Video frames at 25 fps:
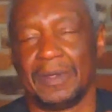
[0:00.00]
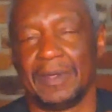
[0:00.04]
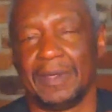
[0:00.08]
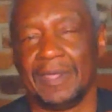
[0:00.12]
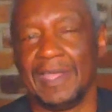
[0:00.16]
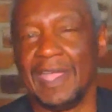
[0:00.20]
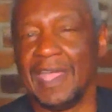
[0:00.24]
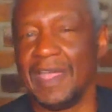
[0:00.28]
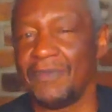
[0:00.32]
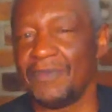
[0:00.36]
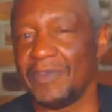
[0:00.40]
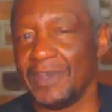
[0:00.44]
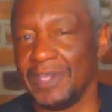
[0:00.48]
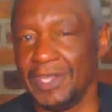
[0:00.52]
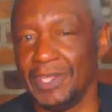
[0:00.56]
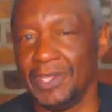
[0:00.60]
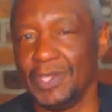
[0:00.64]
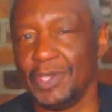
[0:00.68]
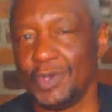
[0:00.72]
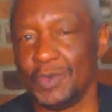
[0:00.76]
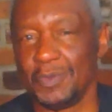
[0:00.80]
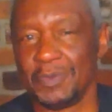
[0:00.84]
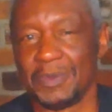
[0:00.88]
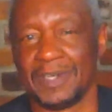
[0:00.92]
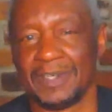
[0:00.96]
every
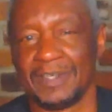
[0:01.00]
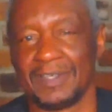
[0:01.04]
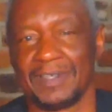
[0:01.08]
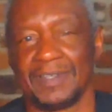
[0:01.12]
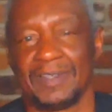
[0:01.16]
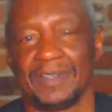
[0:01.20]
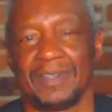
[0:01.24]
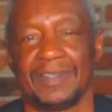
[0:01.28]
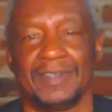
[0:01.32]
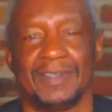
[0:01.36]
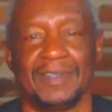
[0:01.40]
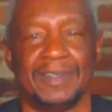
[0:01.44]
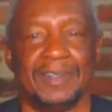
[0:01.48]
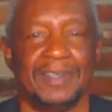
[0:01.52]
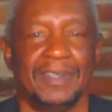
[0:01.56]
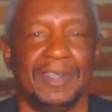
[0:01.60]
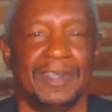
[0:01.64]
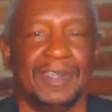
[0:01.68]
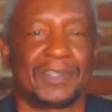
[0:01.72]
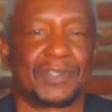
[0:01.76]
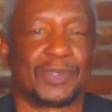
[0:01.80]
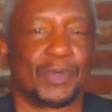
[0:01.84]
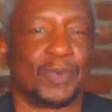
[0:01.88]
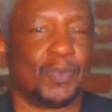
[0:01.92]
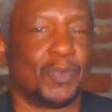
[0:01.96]
human
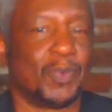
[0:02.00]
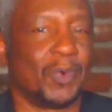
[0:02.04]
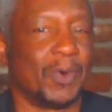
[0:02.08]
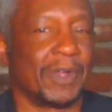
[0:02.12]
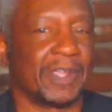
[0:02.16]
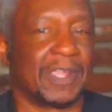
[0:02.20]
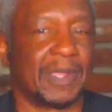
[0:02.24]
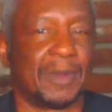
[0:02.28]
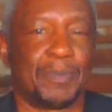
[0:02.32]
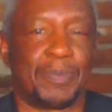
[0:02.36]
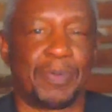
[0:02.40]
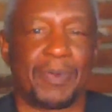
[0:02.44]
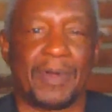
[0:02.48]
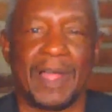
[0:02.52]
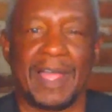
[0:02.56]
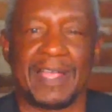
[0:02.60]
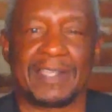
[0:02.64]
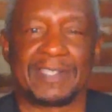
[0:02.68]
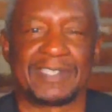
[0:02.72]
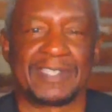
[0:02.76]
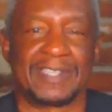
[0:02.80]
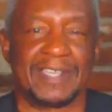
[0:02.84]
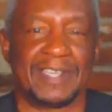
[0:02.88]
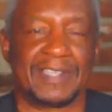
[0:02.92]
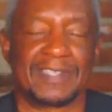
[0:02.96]
is a work in
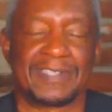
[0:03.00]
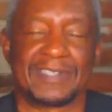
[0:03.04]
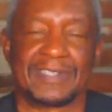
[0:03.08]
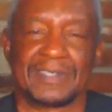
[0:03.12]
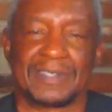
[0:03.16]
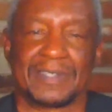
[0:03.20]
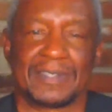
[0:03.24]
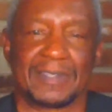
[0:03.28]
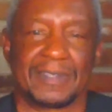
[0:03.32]
process.